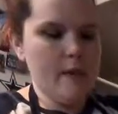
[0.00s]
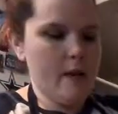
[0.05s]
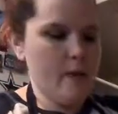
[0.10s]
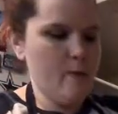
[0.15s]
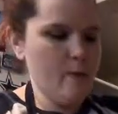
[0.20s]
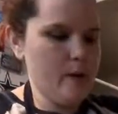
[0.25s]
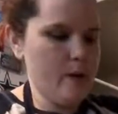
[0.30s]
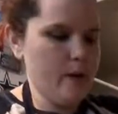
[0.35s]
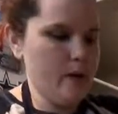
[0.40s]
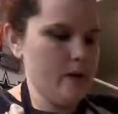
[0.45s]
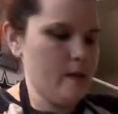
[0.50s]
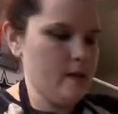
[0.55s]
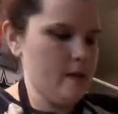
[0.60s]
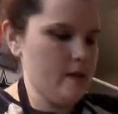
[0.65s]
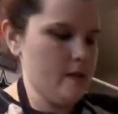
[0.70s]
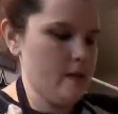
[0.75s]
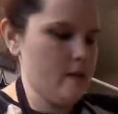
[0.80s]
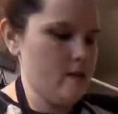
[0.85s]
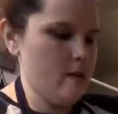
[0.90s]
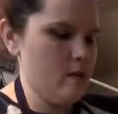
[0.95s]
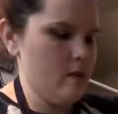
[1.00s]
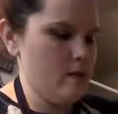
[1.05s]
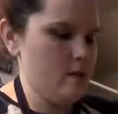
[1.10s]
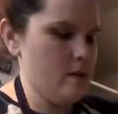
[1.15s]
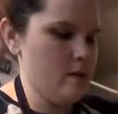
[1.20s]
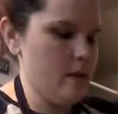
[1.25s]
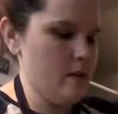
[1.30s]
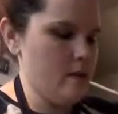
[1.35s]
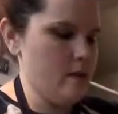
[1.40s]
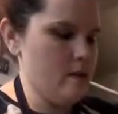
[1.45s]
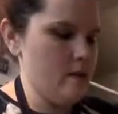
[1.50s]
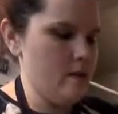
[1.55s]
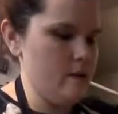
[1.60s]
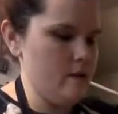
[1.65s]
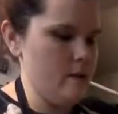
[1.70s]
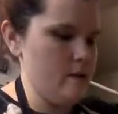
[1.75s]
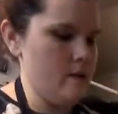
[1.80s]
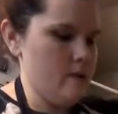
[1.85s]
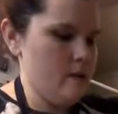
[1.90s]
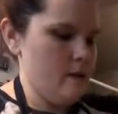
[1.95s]
And get that all together.
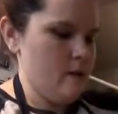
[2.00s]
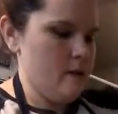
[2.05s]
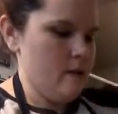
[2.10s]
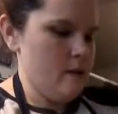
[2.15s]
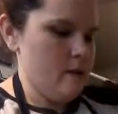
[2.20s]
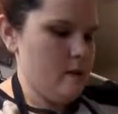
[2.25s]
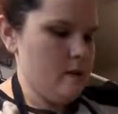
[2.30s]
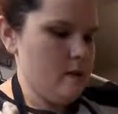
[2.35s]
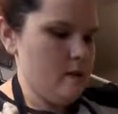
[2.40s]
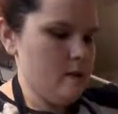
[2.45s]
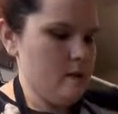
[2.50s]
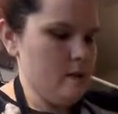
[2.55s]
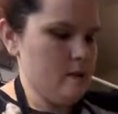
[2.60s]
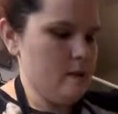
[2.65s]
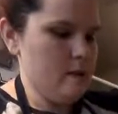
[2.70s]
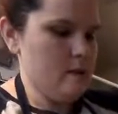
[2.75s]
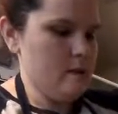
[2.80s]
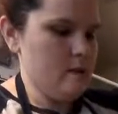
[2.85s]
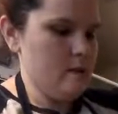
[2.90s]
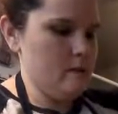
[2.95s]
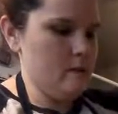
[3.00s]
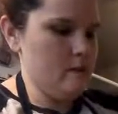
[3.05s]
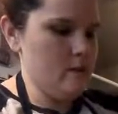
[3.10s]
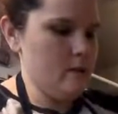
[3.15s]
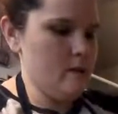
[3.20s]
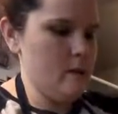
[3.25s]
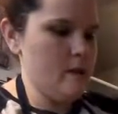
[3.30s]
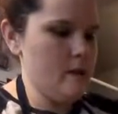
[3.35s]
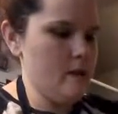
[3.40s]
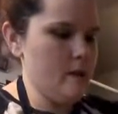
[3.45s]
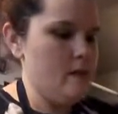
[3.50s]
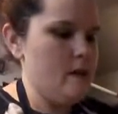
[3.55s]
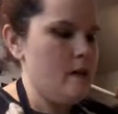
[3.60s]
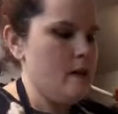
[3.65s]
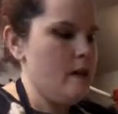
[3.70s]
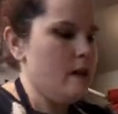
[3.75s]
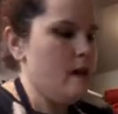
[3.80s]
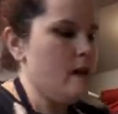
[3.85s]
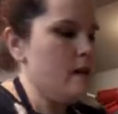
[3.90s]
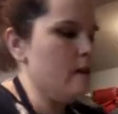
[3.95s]
Just gotta
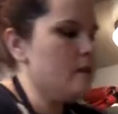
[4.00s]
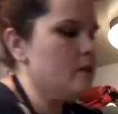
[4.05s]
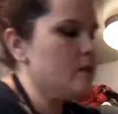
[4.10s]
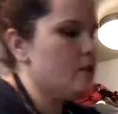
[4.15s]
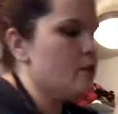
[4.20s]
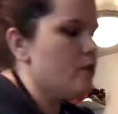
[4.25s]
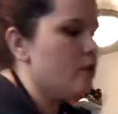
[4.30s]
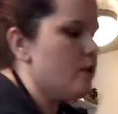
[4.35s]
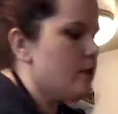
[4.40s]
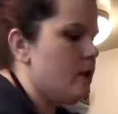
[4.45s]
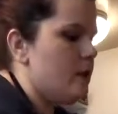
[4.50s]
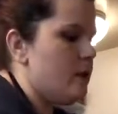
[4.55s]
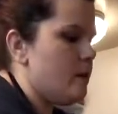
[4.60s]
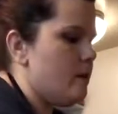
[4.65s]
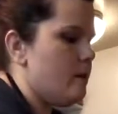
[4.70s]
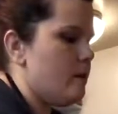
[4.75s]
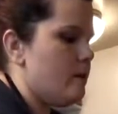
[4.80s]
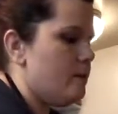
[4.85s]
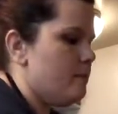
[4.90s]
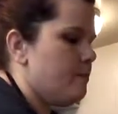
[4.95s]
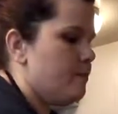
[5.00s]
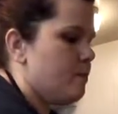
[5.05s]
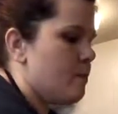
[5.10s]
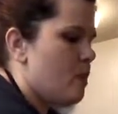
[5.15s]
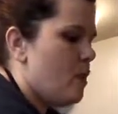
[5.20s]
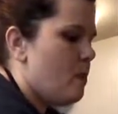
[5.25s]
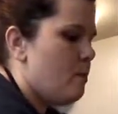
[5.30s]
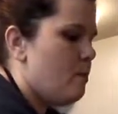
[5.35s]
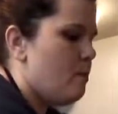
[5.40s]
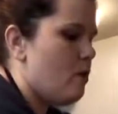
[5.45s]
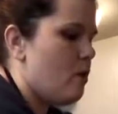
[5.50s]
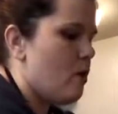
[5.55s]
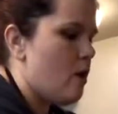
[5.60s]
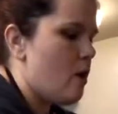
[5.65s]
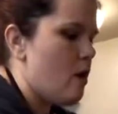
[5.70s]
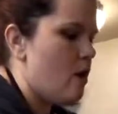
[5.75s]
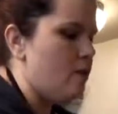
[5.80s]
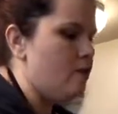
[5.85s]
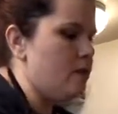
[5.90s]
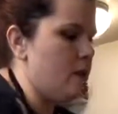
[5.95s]
kind of stir it more
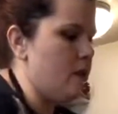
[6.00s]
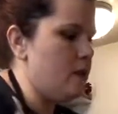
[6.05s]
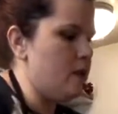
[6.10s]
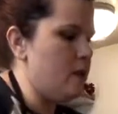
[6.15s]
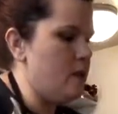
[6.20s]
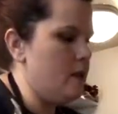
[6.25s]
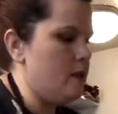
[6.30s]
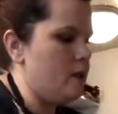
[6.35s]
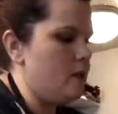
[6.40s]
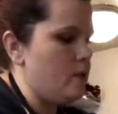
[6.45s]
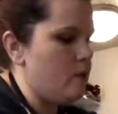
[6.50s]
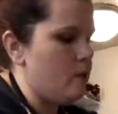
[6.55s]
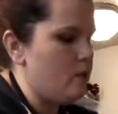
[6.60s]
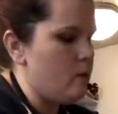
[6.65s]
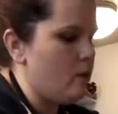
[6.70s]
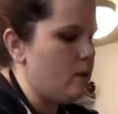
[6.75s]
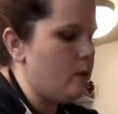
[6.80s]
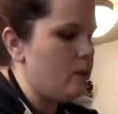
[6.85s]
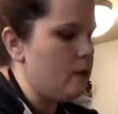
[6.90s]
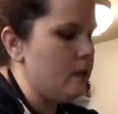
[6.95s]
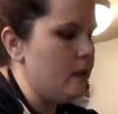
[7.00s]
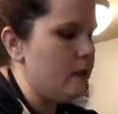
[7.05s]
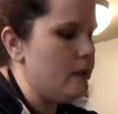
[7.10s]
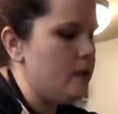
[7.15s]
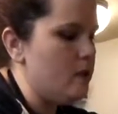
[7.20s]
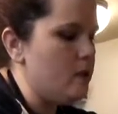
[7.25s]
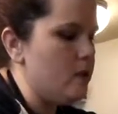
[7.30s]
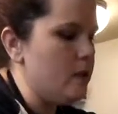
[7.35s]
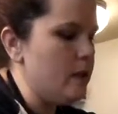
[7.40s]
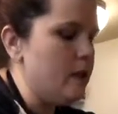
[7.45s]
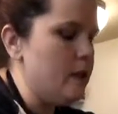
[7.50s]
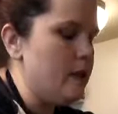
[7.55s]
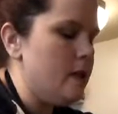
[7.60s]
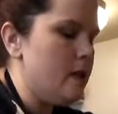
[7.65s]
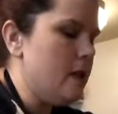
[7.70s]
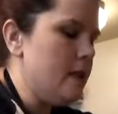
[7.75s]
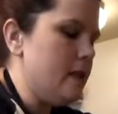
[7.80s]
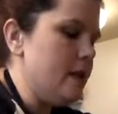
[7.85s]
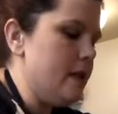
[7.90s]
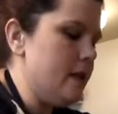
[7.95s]
often than you would normally so that
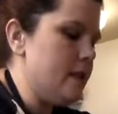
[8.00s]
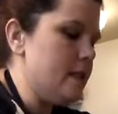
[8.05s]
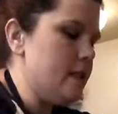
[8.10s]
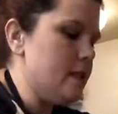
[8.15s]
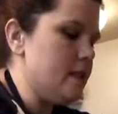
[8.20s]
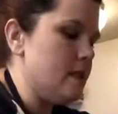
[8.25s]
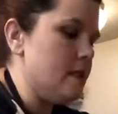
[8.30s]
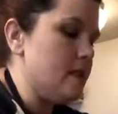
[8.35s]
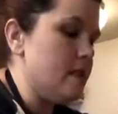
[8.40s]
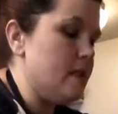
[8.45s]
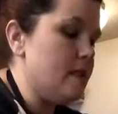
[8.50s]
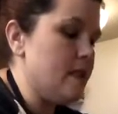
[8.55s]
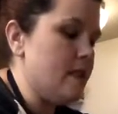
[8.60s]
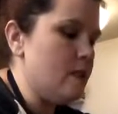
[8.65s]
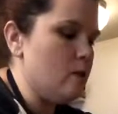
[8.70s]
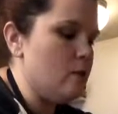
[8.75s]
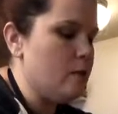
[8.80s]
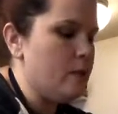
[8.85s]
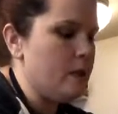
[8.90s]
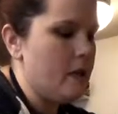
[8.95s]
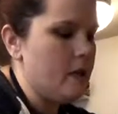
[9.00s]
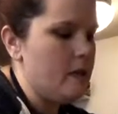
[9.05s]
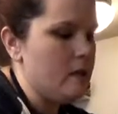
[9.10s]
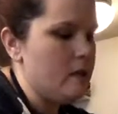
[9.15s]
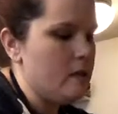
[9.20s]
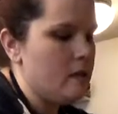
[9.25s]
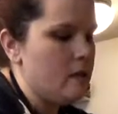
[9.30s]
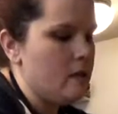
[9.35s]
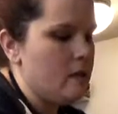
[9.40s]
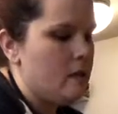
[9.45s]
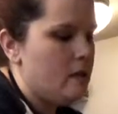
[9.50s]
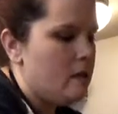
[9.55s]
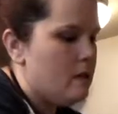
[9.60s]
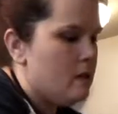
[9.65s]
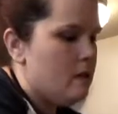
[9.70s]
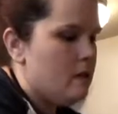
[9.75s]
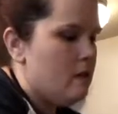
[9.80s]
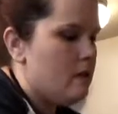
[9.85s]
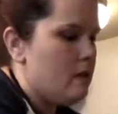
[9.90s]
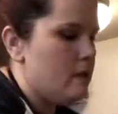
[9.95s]
it doesn't settle, because
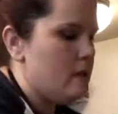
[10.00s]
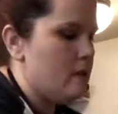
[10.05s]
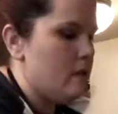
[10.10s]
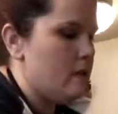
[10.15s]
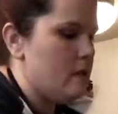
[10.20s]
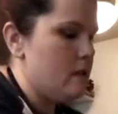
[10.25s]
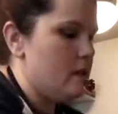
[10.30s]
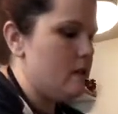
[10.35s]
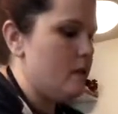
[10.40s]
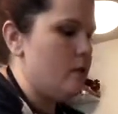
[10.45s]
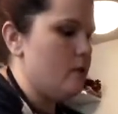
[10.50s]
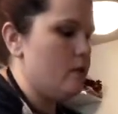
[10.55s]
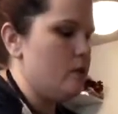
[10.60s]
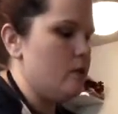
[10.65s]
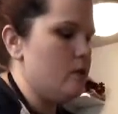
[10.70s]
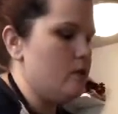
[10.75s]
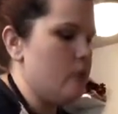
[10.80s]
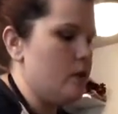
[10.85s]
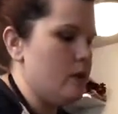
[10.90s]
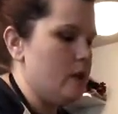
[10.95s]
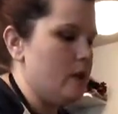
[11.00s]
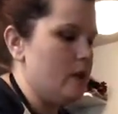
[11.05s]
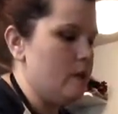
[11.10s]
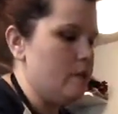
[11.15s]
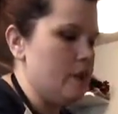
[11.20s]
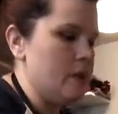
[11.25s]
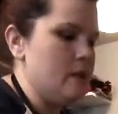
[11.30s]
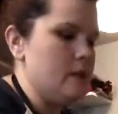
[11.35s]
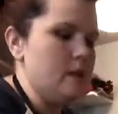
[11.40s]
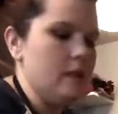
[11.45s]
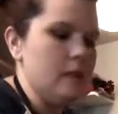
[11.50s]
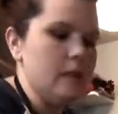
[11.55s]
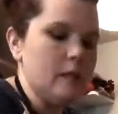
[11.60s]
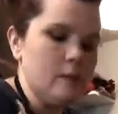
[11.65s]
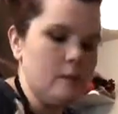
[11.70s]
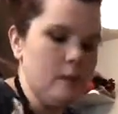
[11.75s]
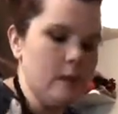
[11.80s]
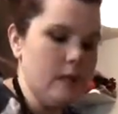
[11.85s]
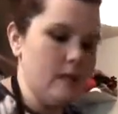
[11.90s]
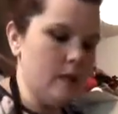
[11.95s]
the cereal is a
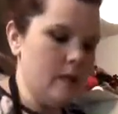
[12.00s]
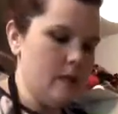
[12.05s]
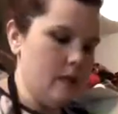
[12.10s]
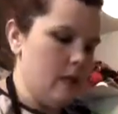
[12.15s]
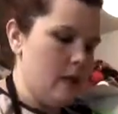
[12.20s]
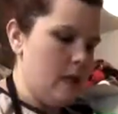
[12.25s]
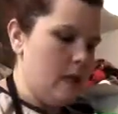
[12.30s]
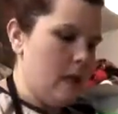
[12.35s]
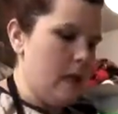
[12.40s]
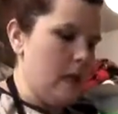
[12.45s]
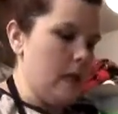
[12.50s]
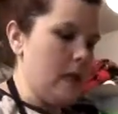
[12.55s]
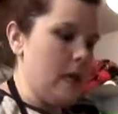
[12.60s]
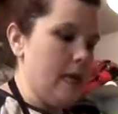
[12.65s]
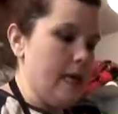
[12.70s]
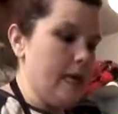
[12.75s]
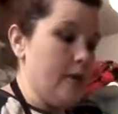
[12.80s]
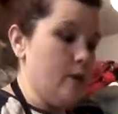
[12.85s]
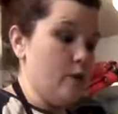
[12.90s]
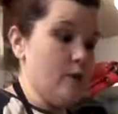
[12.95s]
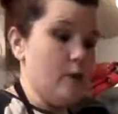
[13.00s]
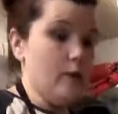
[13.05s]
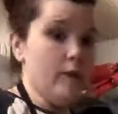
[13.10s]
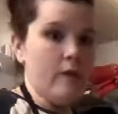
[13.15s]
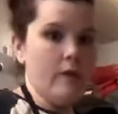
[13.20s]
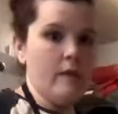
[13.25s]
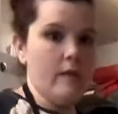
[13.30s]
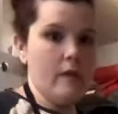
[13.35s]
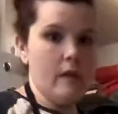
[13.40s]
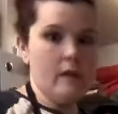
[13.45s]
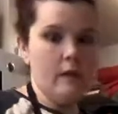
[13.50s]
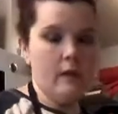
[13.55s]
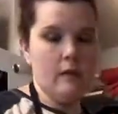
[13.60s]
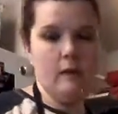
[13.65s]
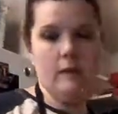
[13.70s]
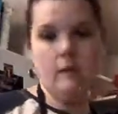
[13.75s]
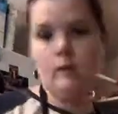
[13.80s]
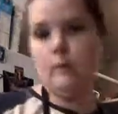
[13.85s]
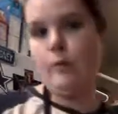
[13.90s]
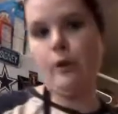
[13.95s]
little bit lighter
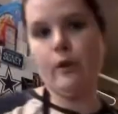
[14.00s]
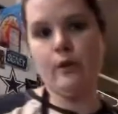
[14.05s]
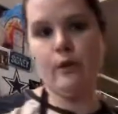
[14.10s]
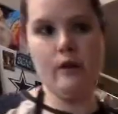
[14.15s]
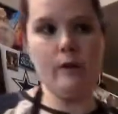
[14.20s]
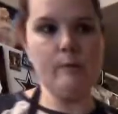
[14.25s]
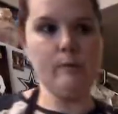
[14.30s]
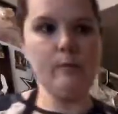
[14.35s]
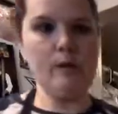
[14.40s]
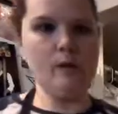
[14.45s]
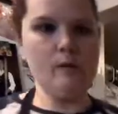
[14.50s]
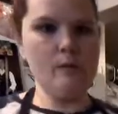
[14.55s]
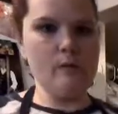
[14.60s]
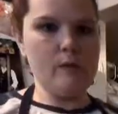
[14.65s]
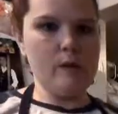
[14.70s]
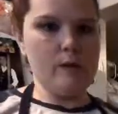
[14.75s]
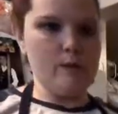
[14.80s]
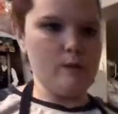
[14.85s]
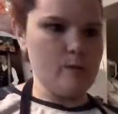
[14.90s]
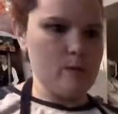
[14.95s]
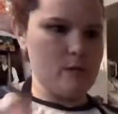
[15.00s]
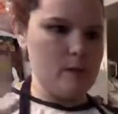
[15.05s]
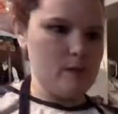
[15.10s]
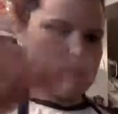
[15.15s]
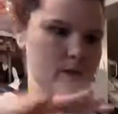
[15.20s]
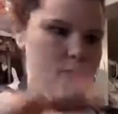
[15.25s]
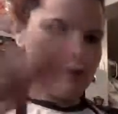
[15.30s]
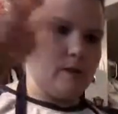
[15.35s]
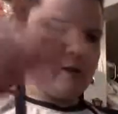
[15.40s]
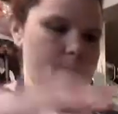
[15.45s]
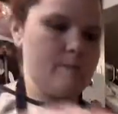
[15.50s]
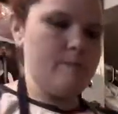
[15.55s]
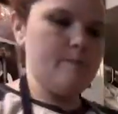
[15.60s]
than the breadcrumbs, so it will tend to